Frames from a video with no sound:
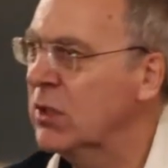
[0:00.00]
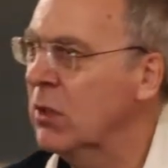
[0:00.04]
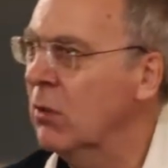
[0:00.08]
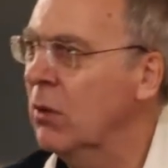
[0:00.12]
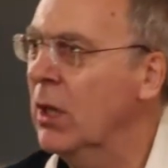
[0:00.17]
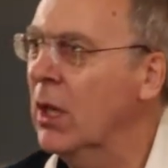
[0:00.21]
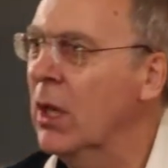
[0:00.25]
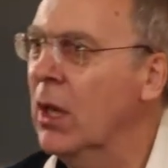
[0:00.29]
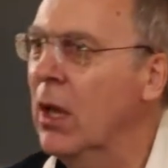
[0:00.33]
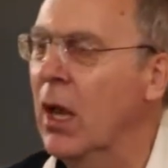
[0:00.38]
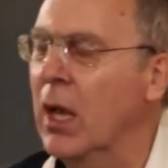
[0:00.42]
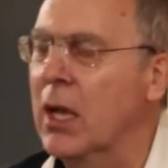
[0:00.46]
So
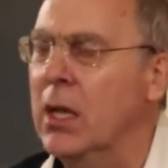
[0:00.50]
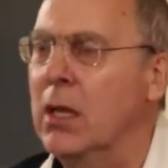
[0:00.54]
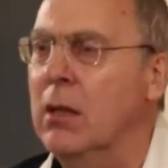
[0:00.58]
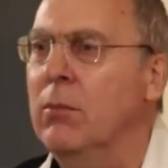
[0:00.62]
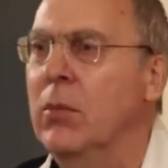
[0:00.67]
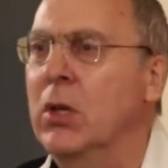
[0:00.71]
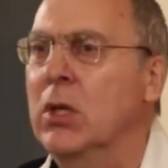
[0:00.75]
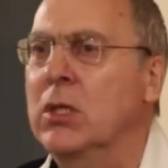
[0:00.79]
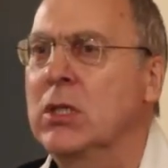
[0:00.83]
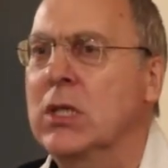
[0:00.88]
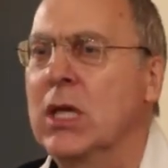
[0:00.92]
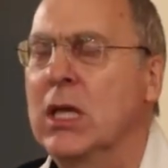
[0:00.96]

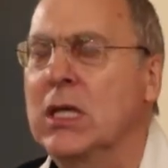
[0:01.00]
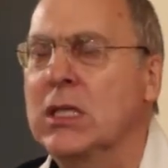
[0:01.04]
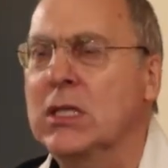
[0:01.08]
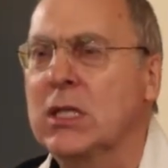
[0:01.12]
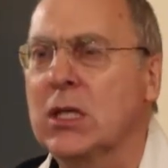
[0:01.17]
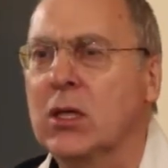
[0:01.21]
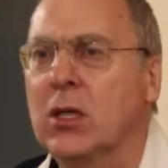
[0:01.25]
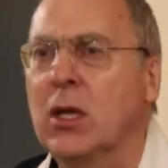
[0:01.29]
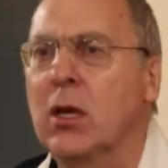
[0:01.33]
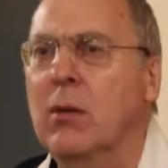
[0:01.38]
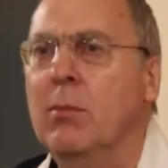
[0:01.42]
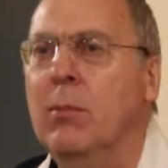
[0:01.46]
enlightenment is
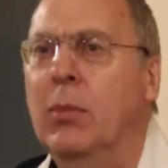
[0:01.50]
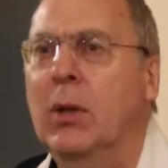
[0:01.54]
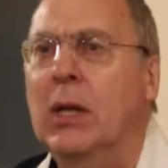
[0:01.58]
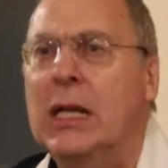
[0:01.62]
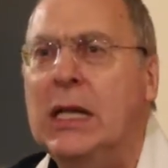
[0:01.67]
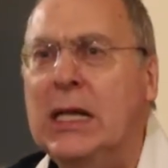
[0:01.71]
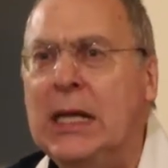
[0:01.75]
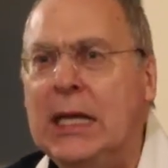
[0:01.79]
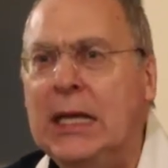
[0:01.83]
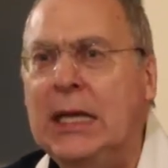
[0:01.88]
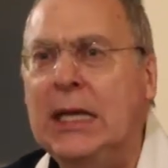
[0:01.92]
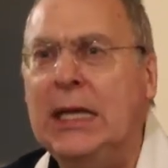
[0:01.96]
a
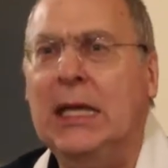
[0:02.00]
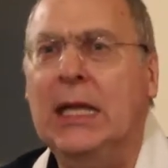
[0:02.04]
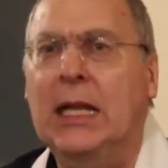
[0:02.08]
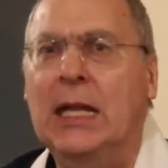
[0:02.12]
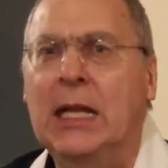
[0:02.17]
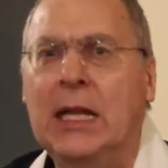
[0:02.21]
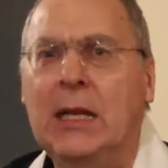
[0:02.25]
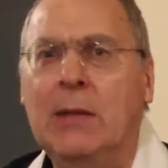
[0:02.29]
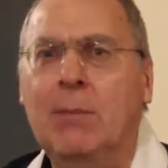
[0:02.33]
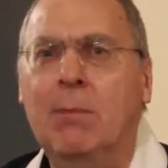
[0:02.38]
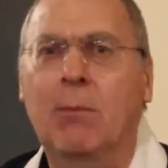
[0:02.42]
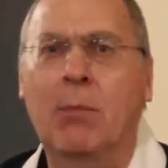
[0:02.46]

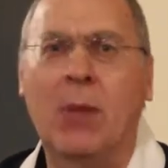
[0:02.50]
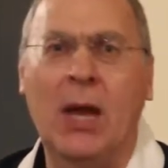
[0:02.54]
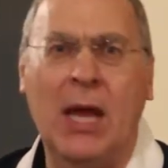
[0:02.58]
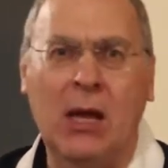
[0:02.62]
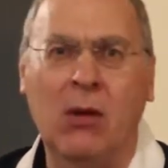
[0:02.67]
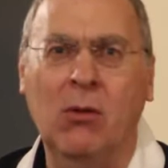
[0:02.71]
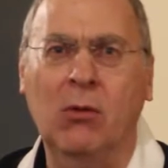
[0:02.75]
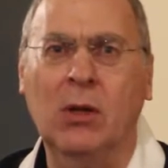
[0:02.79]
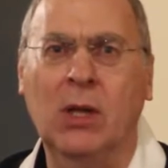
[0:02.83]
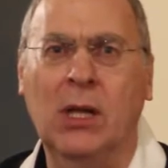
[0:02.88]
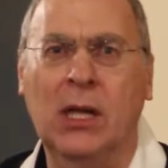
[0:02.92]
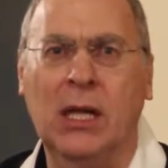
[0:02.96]
completely
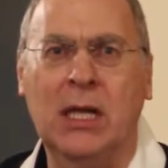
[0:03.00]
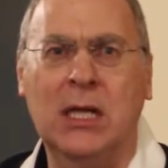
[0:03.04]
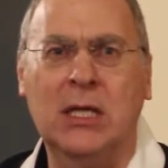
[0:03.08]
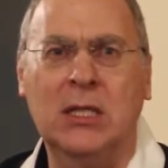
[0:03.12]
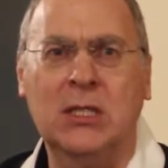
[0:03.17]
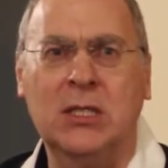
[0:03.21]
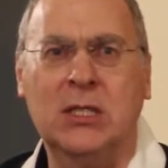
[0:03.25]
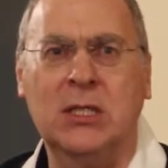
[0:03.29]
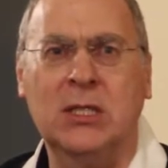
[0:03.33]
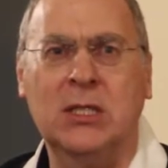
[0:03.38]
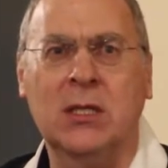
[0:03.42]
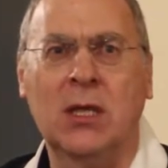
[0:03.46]

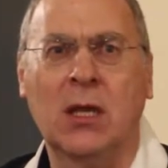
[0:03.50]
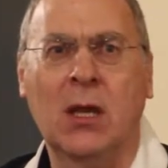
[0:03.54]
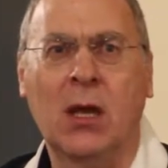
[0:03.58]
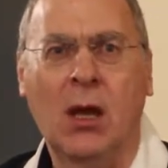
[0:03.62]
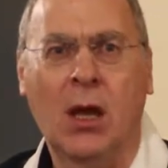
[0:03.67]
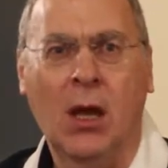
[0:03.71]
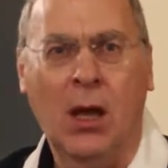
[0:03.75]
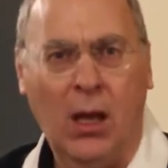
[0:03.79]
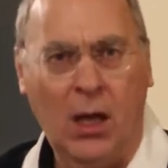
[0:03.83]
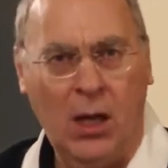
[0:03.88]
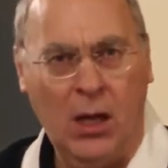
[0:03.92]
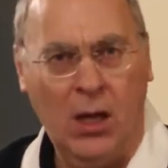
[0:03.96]
boundless
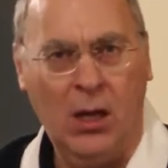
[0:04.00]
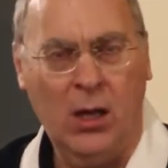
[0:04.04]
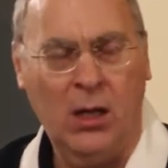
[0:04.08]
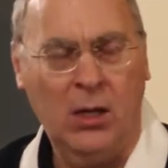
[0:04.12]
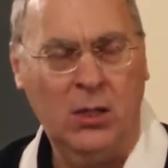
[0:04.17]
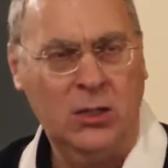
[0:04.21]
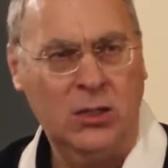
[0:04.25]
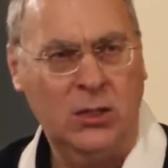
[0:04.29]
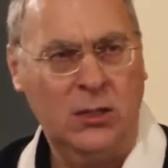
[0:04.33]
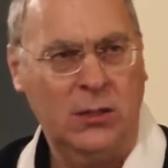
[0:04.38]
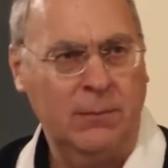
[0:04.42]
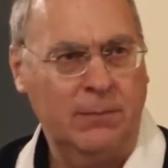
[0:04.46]

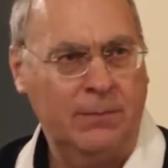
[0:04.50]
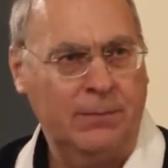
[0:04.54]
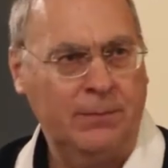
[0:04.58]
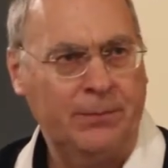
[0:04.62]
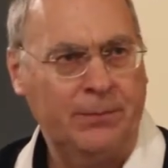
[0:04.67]
heart.